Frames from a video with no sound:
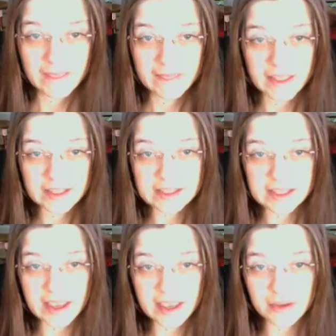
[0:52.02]
Let's
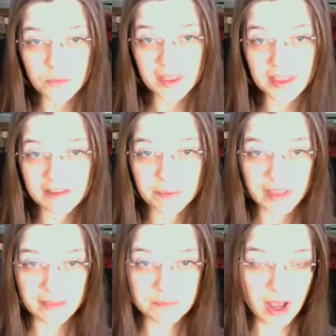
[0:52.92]
say we live by
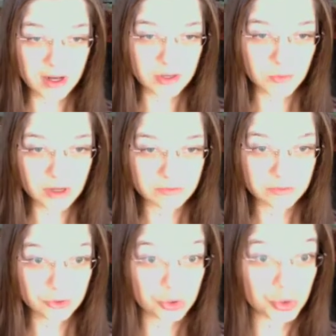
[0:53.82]
the motto of
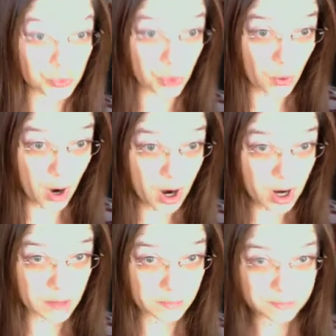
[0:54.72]
do no
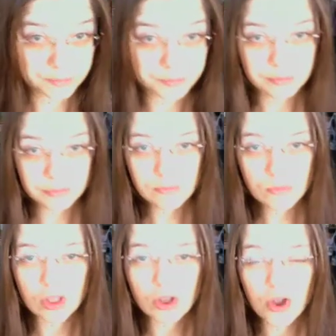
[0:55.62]
harm.
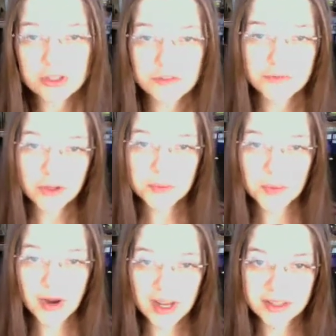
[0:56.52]
To fully
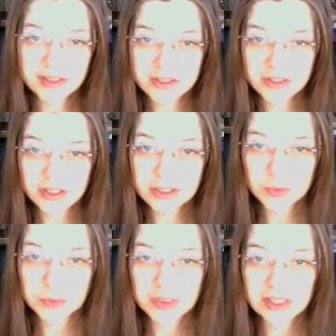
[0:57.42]
practice this would
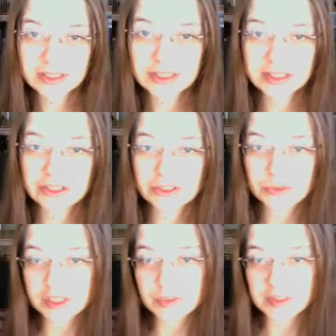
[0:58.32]
begin to lead you
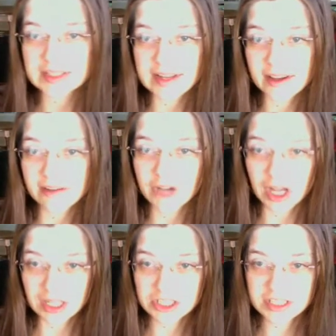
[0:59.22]
into a state of
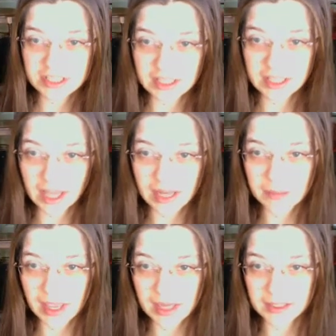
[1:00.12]
conscious thinking
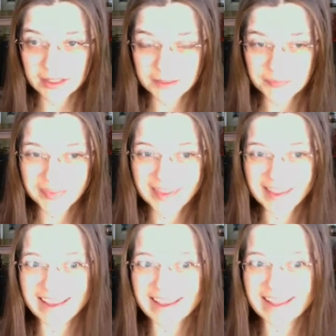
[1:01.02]
automatically.
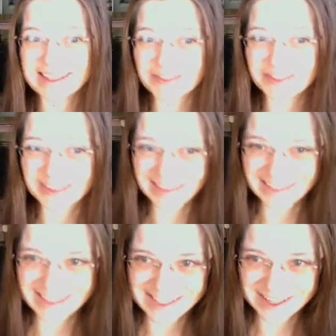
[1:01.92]
It's
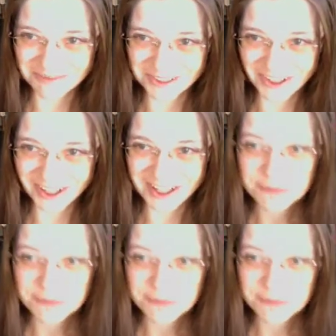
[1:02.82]
really simple.